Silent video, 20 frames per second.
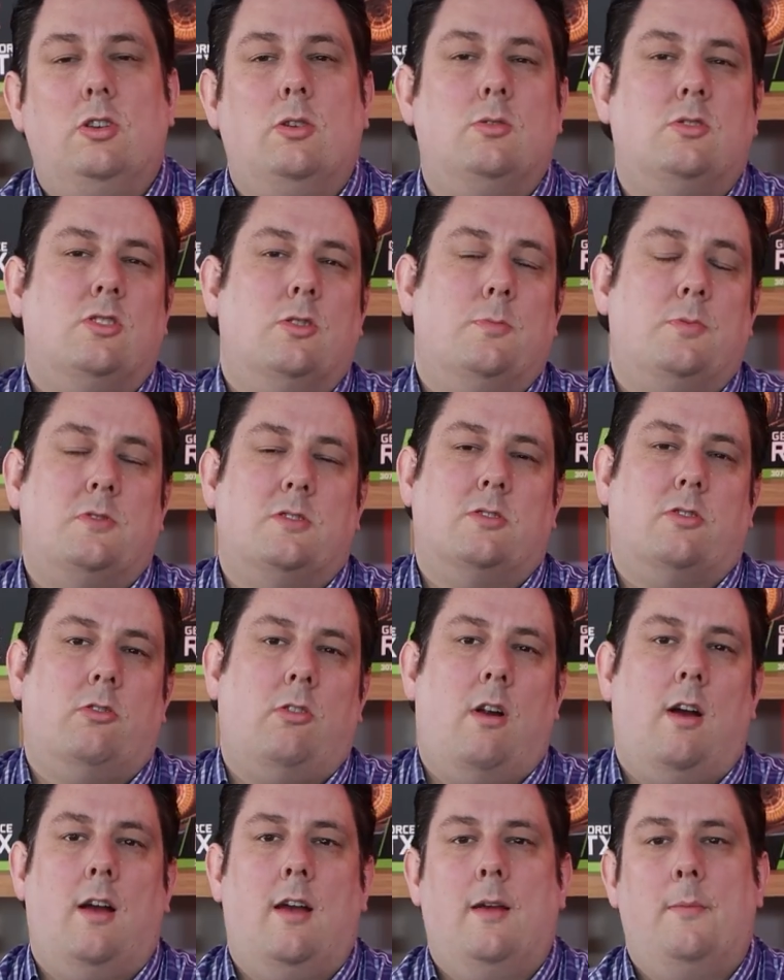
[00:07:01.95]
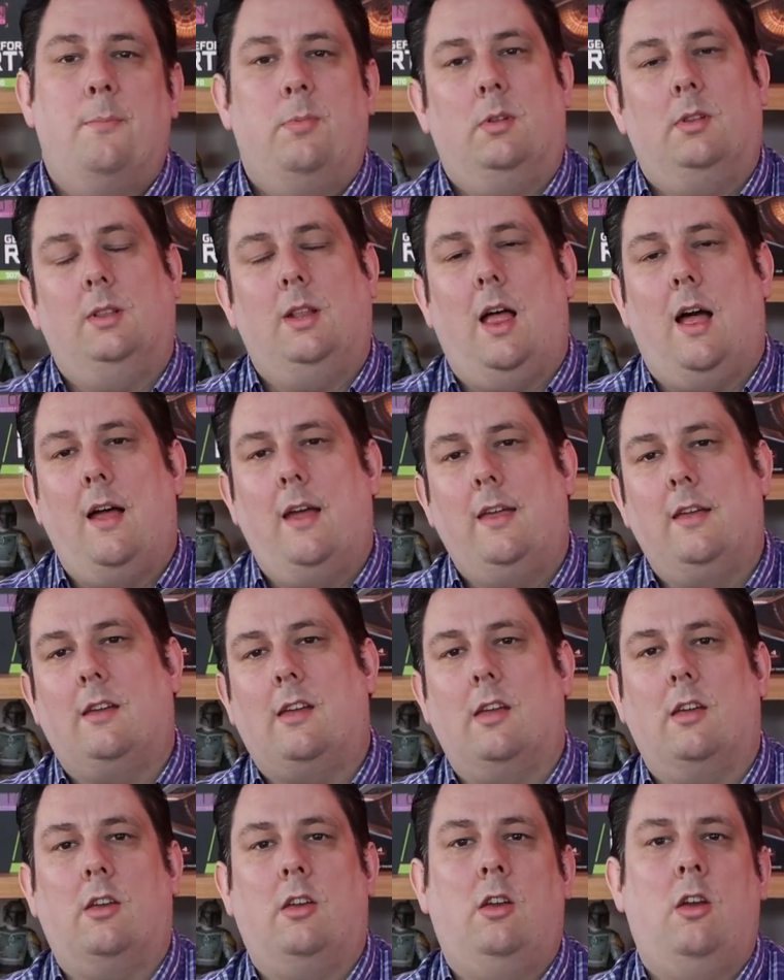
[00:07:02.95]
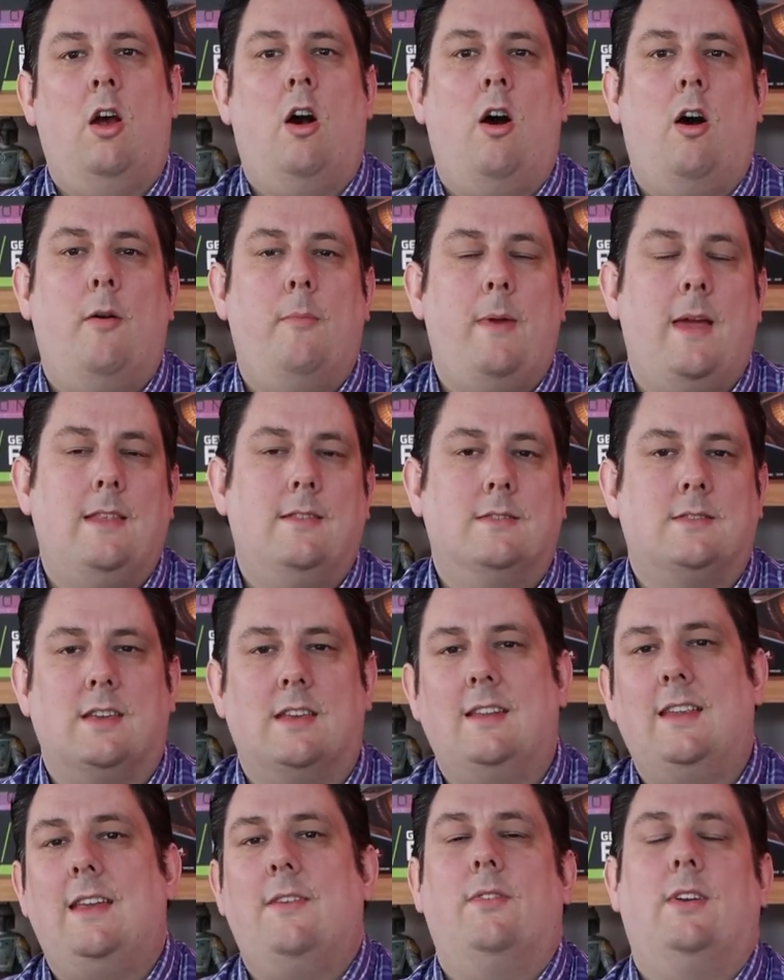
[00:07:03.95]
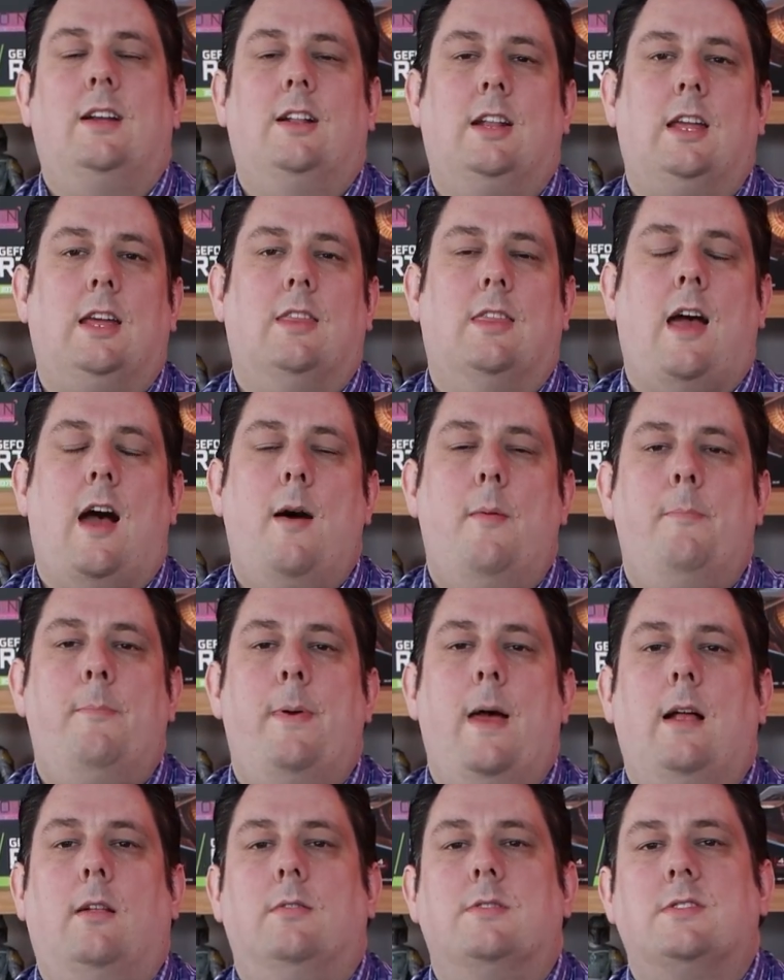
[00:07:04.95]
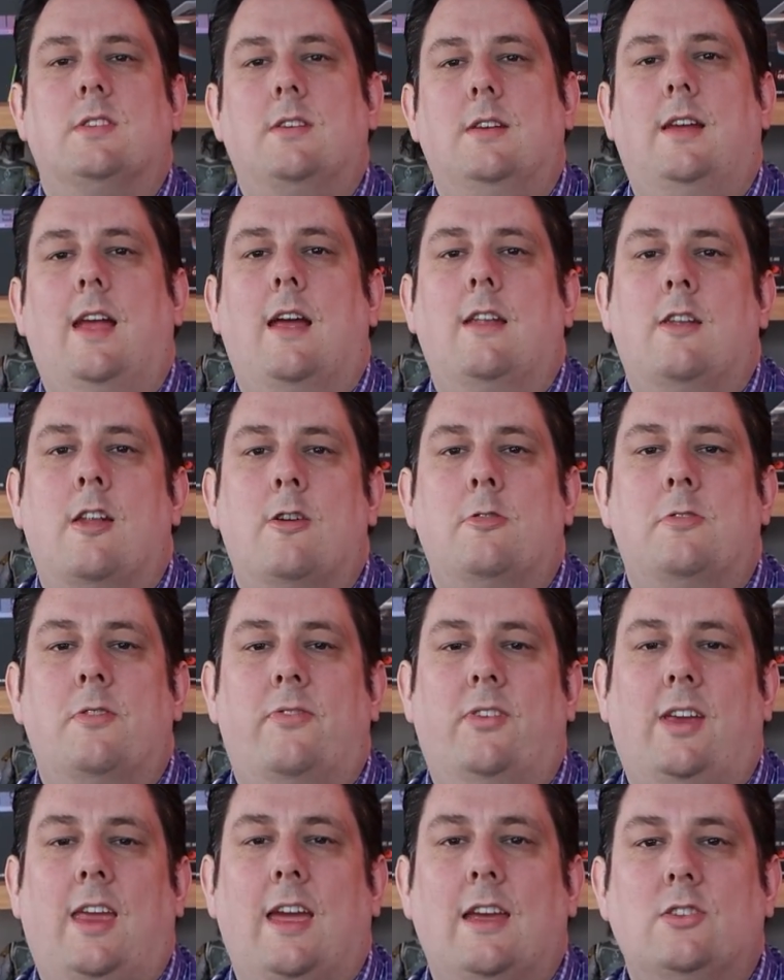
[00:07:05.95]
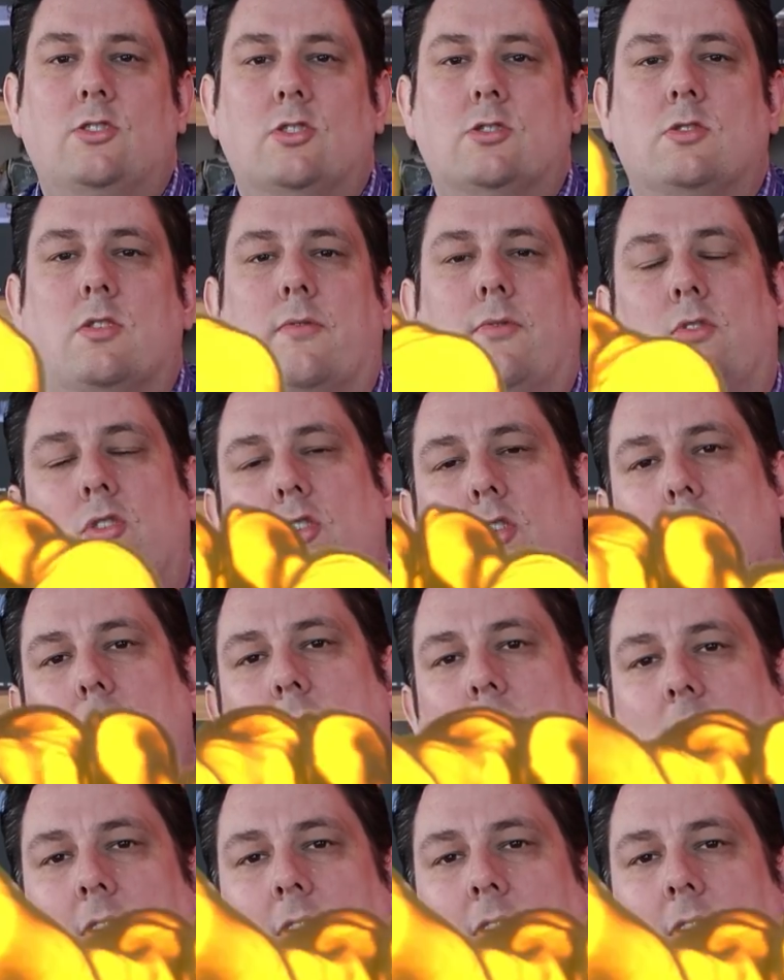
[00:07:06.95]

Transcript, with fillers: you subscribe, like, comment, and even click that bell so you get notifications of new